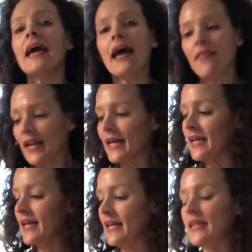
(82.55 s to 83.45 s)
And then I can
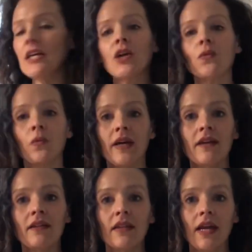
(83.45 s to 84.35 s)
get in there
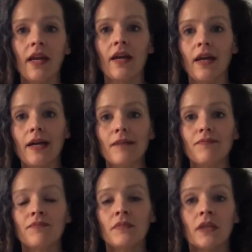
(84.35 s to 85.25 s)
with a
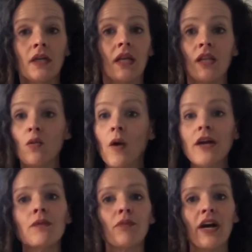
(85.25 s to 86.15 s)
little
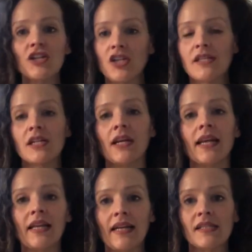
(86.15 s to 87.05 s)
wire brush and start
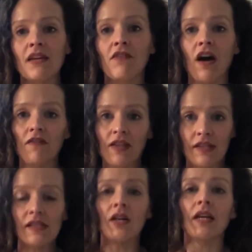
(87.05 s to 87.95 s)
getting that stuff off, and then
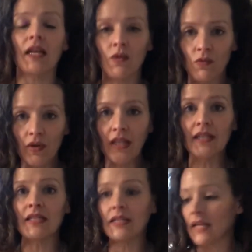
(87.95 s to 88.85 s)
start getting really
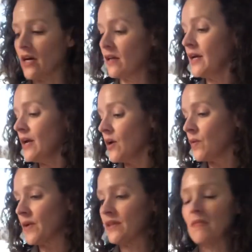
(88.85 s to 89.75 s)
detailed
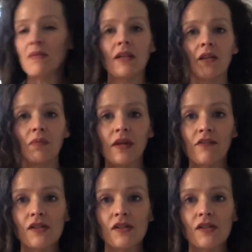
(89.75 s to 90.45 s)
with maybe a little bit of